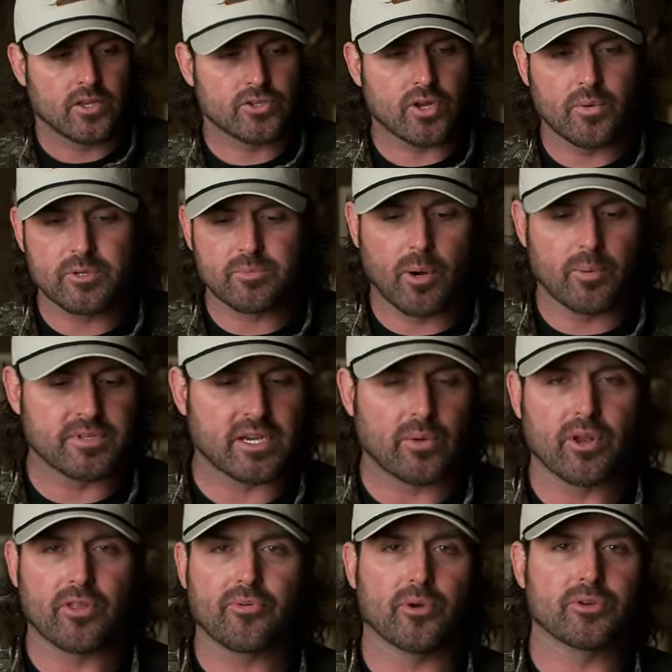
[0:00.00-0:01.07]
There's always moments I
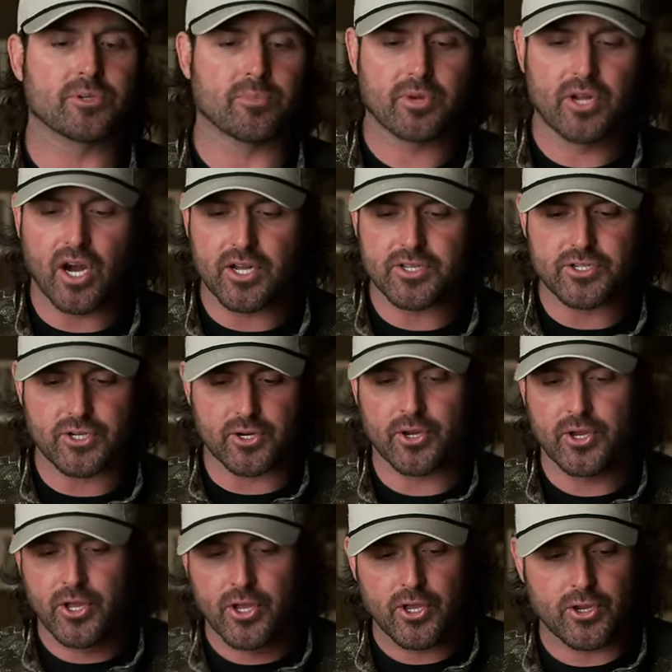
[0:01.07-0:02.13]
want to throw some cuts or